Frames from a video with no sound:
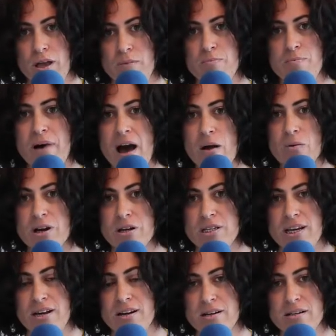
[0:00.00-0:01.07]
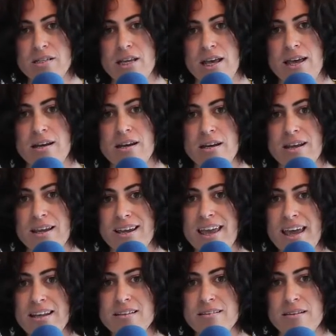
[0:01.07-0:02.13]
empower the girls and
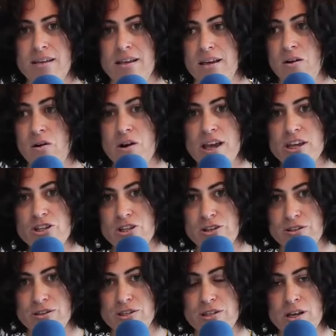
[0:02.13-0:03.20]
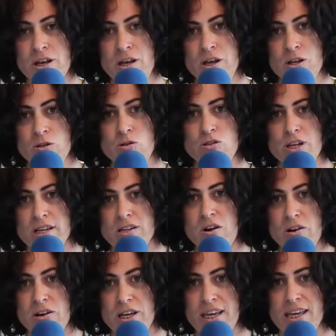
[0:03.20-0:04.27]
get uh, connections to
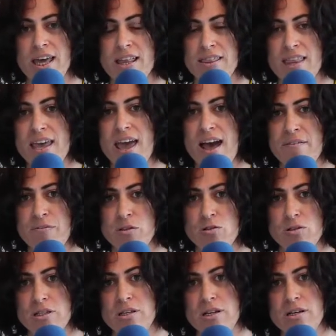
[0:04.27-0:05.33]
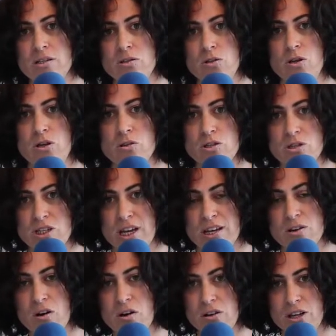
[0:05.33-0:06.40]
technology. They have to start to use
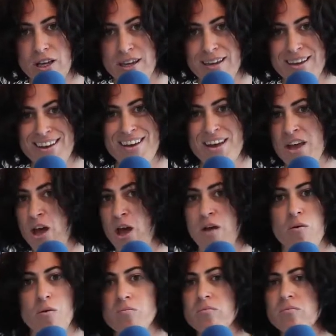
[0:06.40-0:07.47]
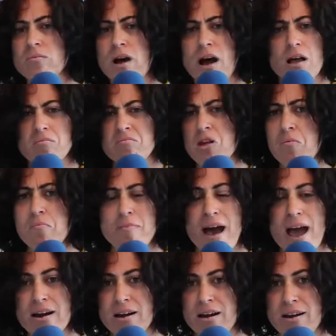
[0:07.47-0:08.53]
technology. Mm, don't
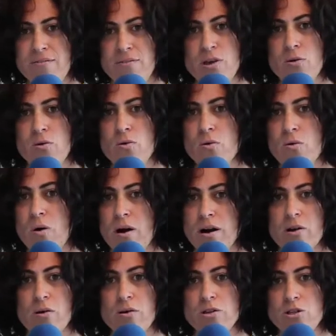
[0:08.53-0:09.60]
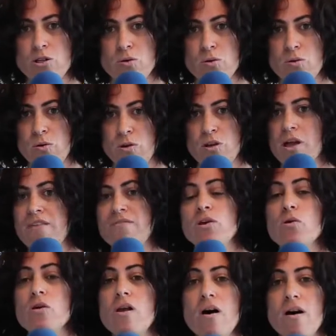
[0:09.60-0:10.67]
matter if you are going to, if
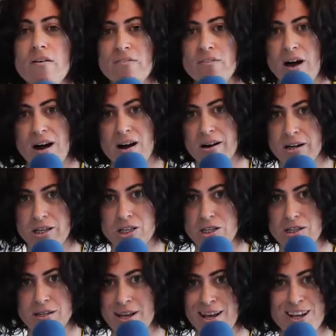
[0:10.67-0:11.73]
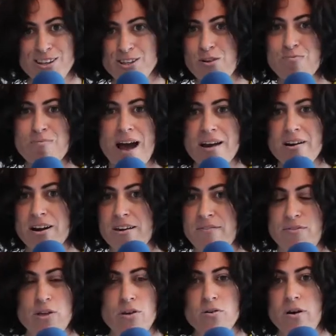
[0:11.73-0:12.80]
you love arts, don't matter
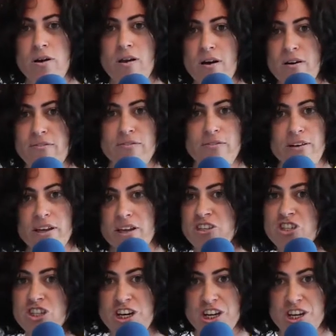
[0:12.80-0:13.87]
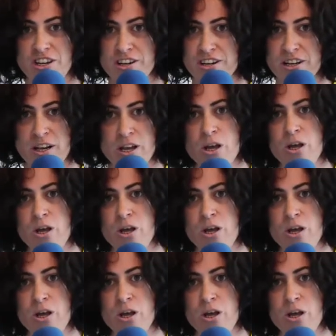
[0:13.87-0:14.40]
if you love uh, engineer.